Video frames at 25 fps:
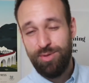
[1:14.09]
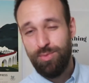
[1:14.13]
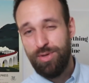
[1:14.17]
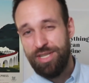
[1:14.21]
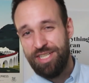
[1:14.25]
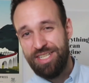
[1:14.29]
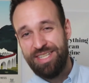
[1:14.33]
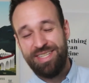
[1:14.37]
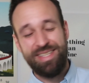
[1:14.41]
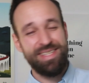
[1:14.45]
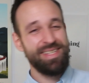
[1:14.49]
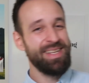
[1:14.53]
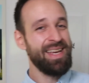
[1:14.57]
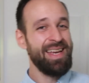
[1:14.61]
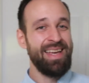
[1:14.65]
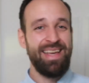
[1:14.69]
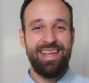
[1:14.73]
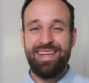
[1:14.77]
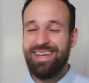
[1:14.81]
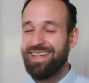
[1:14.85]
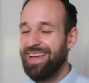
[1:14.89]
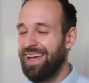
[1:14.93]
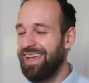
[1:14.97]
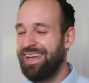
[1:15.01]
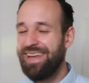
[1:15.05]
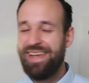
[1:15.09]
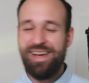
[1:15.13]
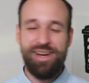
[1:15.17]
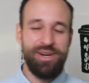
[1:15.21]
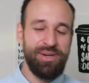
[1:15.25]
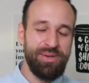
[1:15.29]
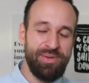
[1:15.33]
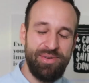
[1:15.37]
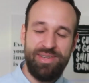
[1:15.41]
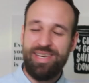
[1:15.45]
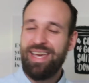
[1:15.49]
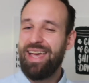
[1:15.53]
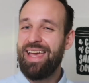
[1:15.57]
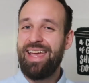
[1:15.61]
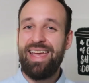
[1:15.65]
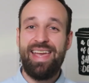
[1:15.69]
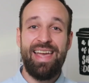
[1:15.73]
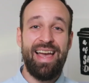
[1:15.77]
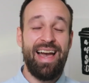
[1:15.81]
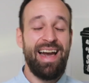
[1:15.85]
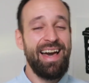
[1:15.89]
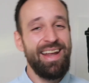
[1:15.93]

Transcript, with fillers: which is kinda okay.